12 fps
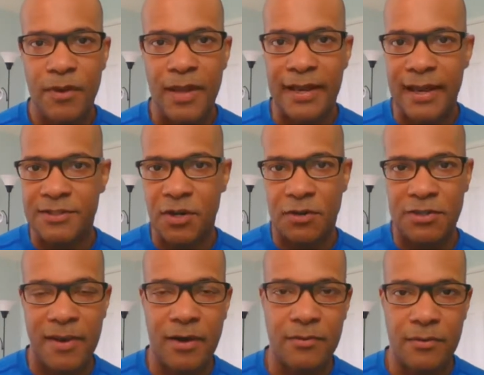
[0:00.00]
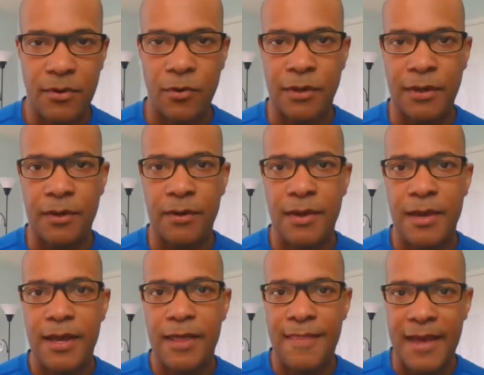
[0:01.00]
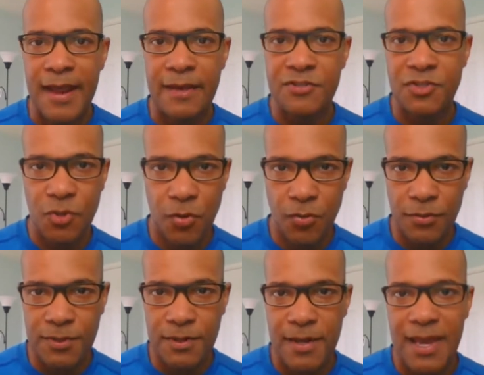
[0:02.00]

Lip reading: like I talked about earlier, that have sold?